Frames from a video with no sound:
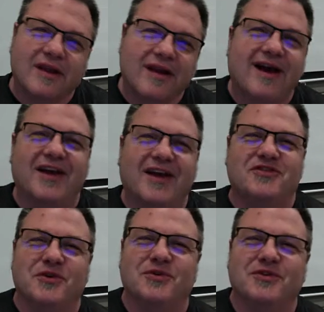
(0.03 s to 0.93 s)
Hi
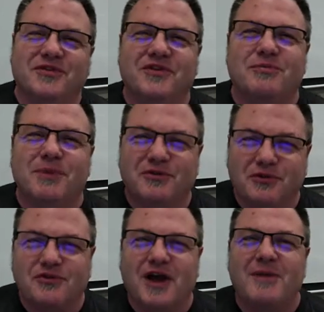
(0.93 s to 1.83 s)
students, this is
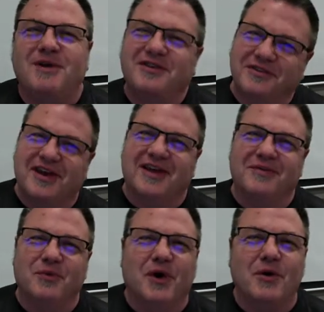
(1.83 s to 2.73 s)
Mr. Simons
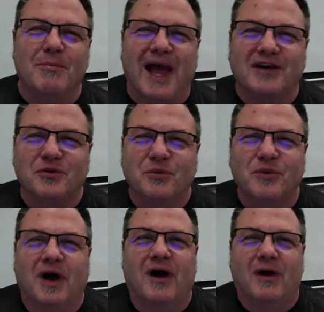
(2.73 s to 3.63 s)
and welcome back to
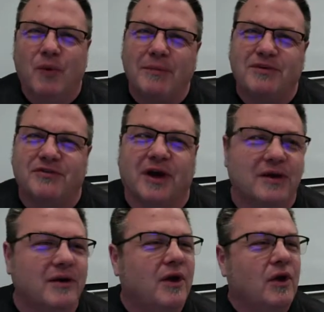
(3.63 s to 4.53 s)
web
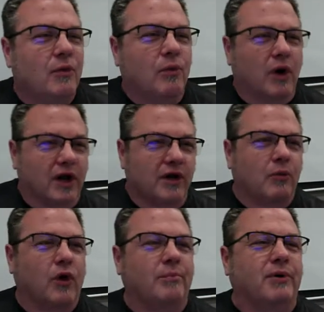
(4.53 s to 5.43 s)
design. We're working in
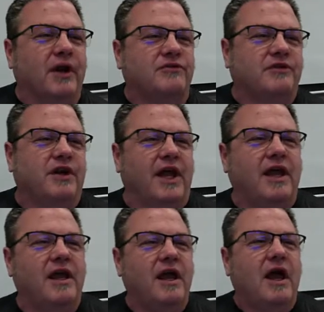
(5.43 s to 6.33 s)
WordPress
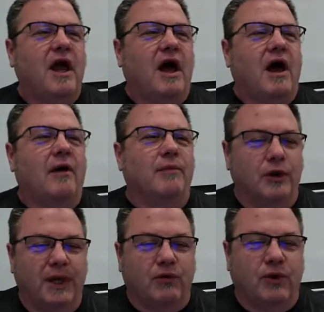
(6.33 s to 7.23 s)
today. I'm going
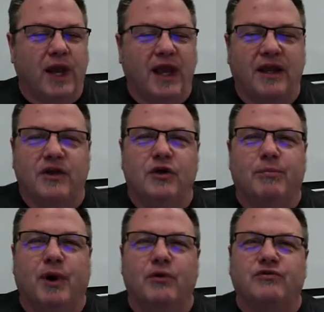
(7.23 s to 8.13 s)
to be creating a new
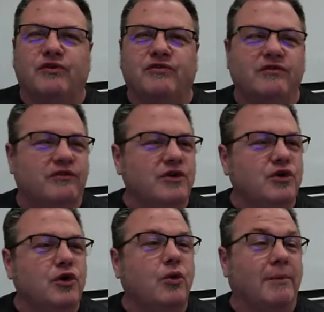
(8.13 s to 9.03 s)
post. This is the
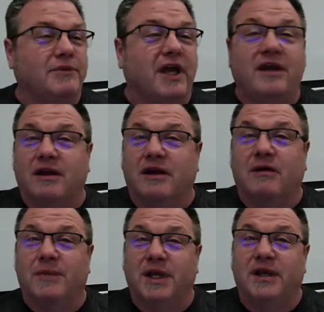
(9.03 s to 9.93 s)
new update
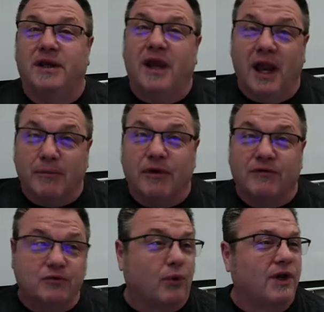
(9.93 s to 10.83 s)
in April
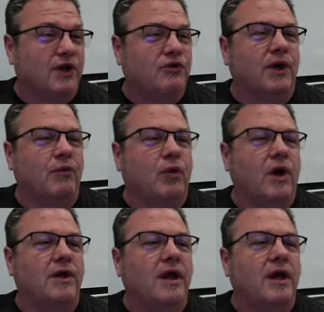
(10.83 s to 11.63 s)
of 2021.